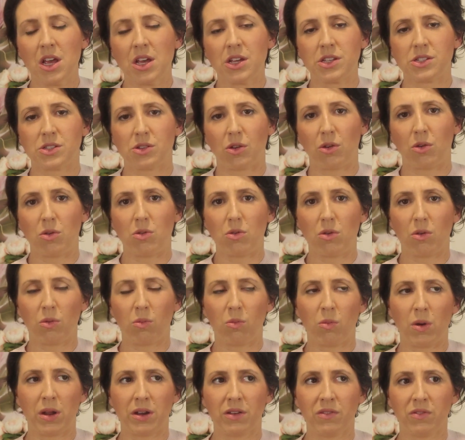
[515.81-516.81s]
So
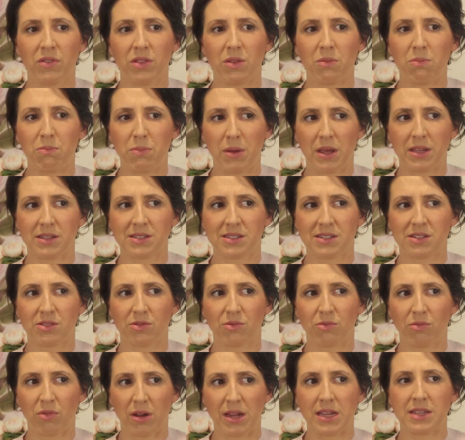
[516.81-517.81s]
one of the
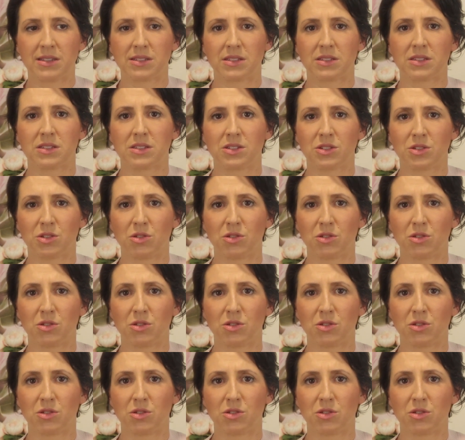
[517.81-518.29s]
best reasons